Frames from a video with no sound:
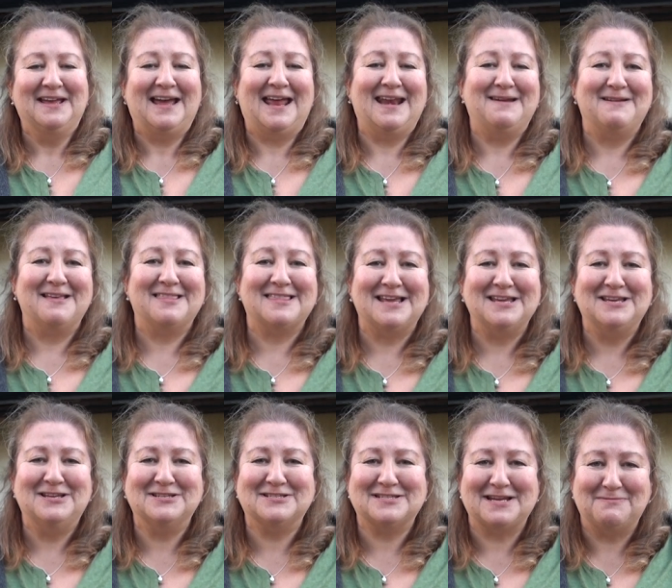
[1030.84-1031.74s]
Anyway,
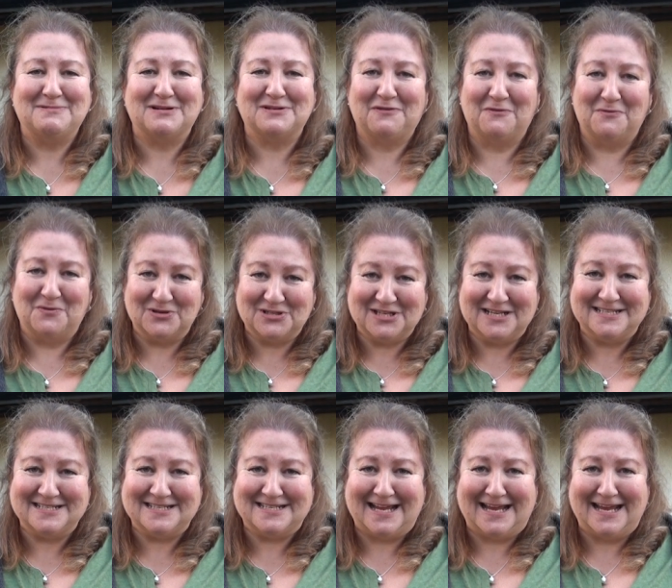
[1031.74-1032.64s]
thank you so much for watching
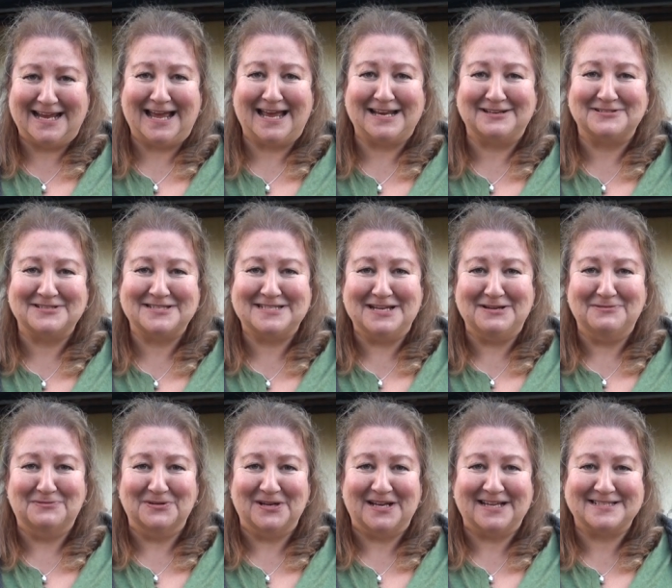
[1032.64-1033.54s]
today and I'll see
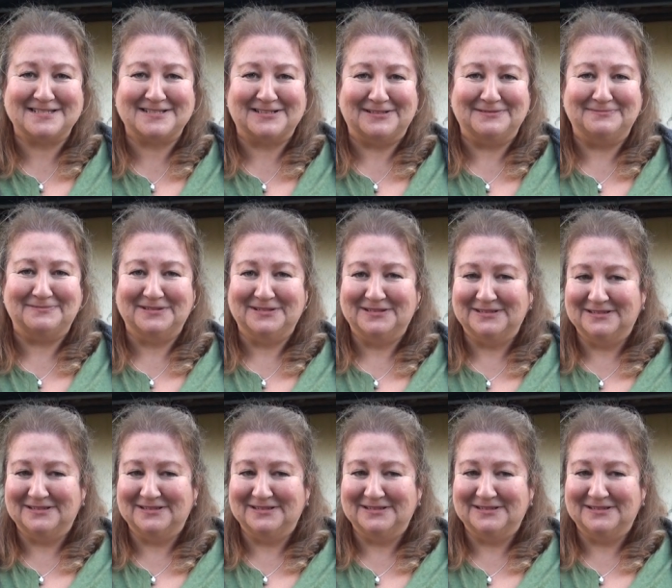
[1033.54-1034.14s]
you all next time.